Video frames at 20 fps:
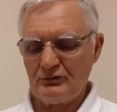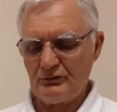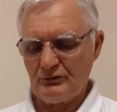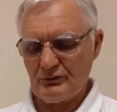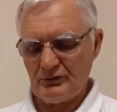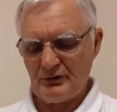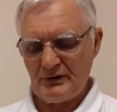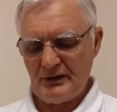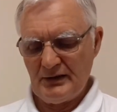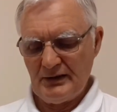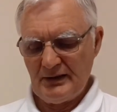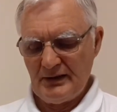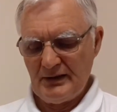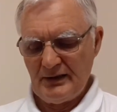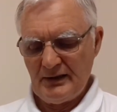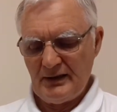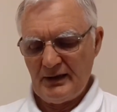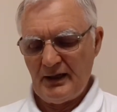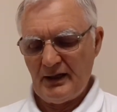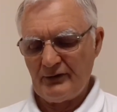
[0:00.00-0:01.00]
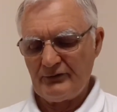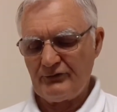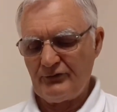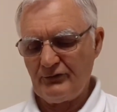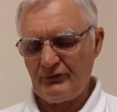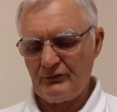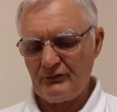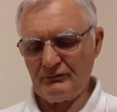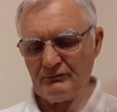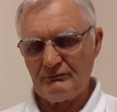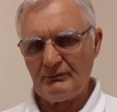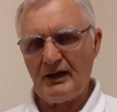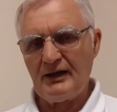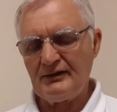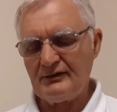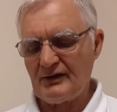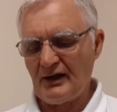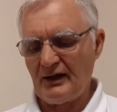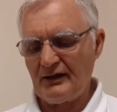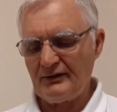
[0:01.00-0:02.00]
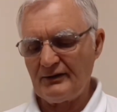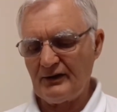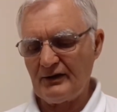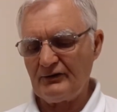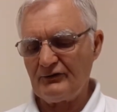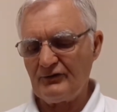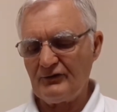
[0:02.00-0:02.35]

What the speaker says: or how to maintain things.